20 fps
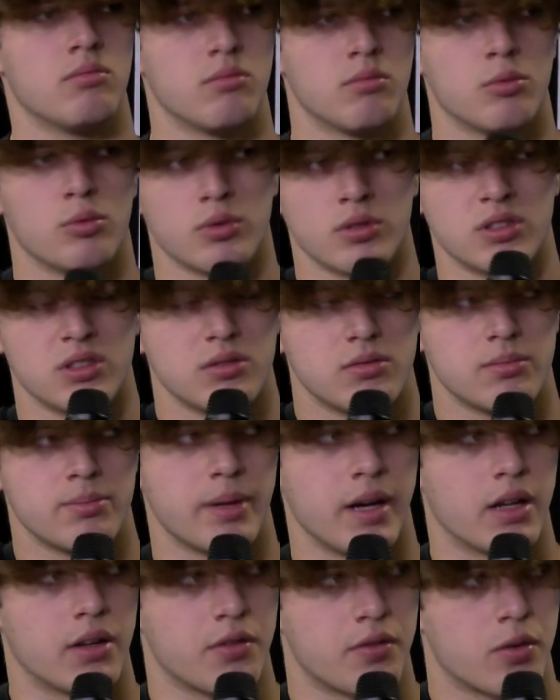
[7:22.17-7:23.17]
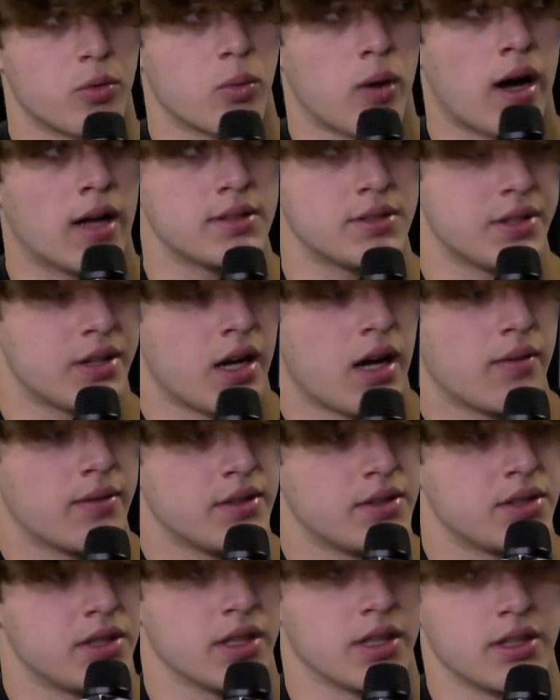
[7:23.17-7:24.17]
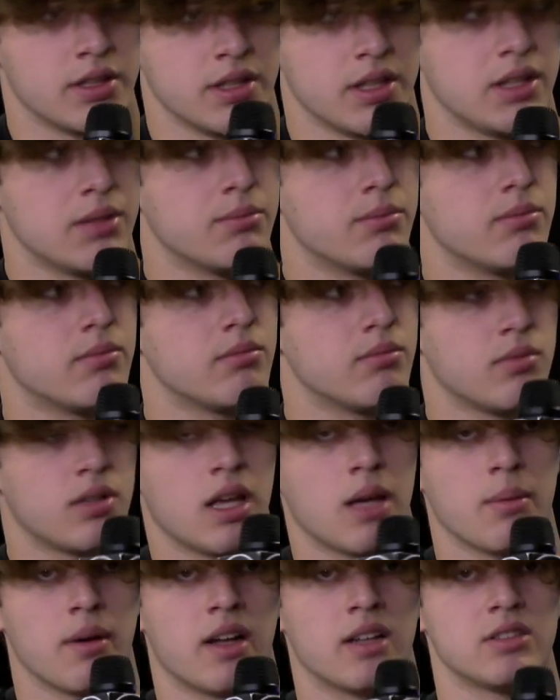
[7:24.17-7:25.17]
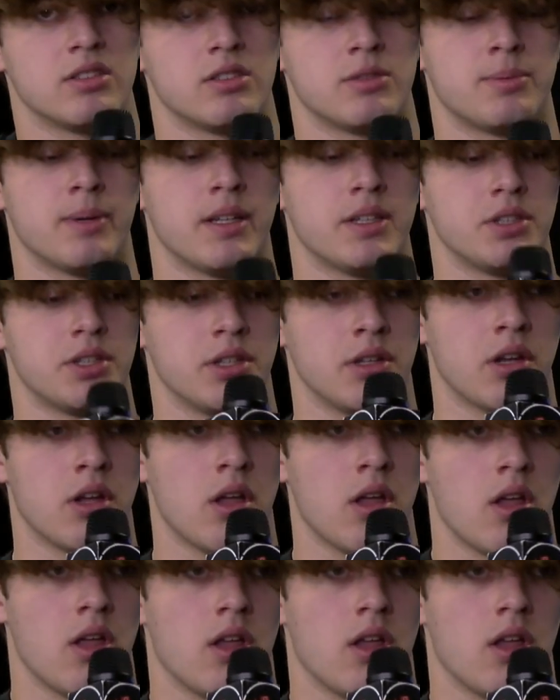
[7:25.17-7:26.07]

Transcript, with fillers: was benched for Watson, obviously because he came out of suspension,